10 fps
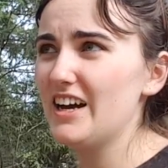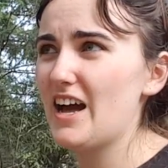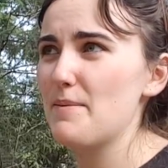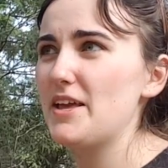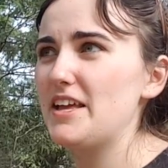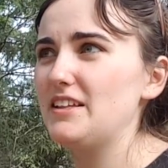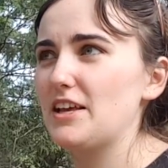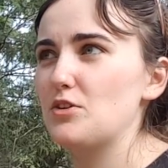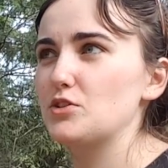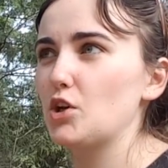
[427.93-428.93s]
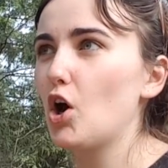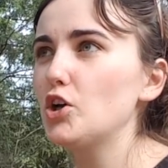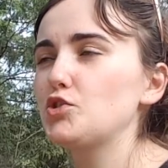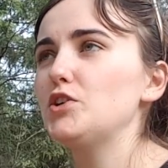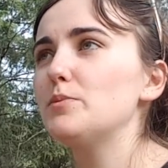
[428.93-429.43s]
I mean, like there's a
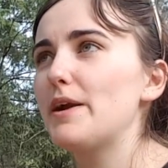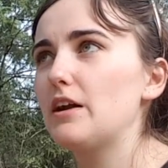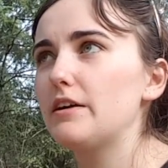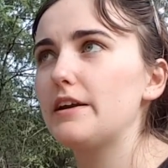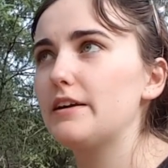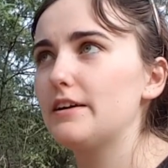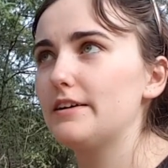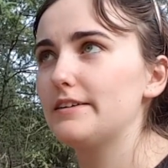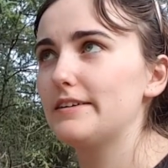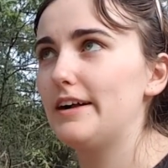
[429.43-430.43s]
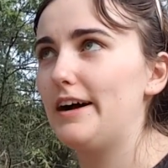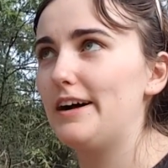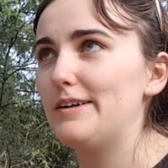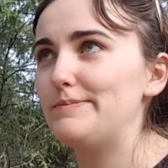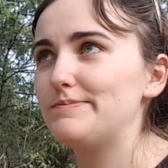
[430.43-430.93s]
cultural barrier.
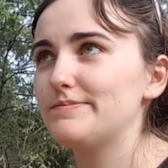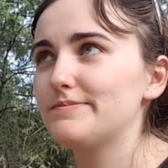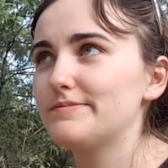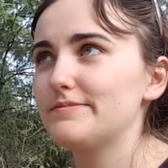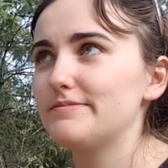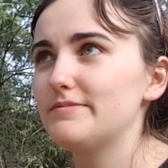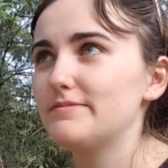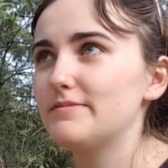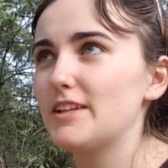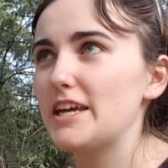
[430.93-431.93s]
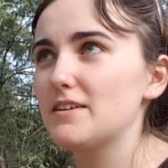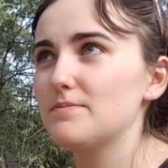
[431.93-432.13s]
Like